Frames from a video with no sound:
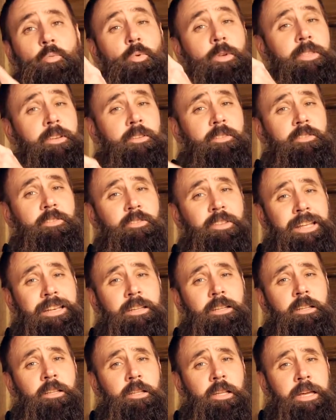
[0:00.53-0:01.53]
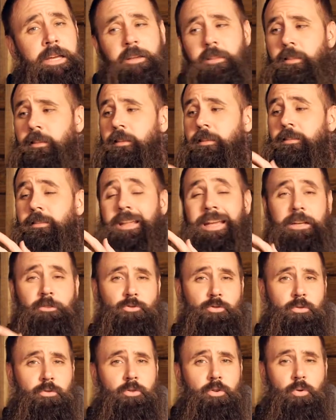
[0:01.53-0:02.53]
With extended length
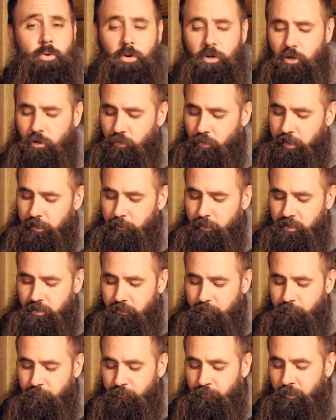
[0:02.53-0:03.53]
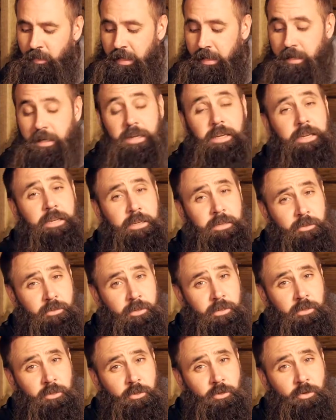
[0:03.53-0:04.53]
natural cork grips,
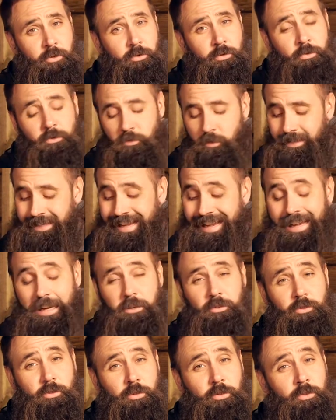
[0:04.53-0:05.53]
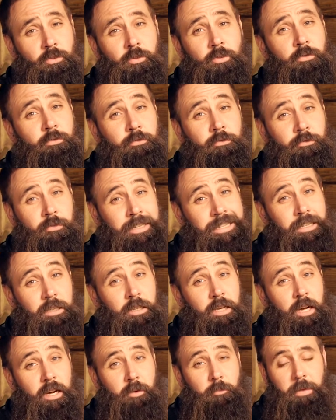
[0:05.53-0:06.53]
easy to use external flick
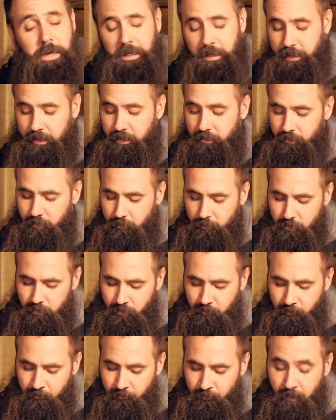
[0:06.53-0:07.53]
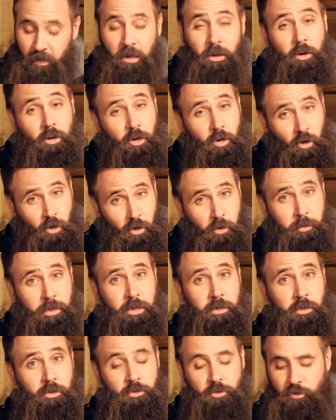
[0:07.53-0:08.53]
lock mechanisms,
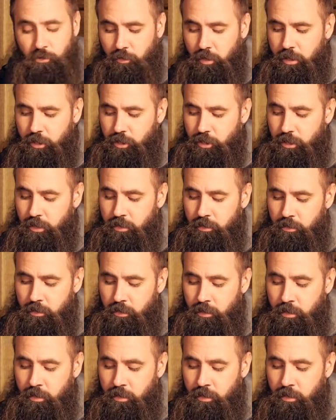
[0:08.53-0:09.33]
carbon construction,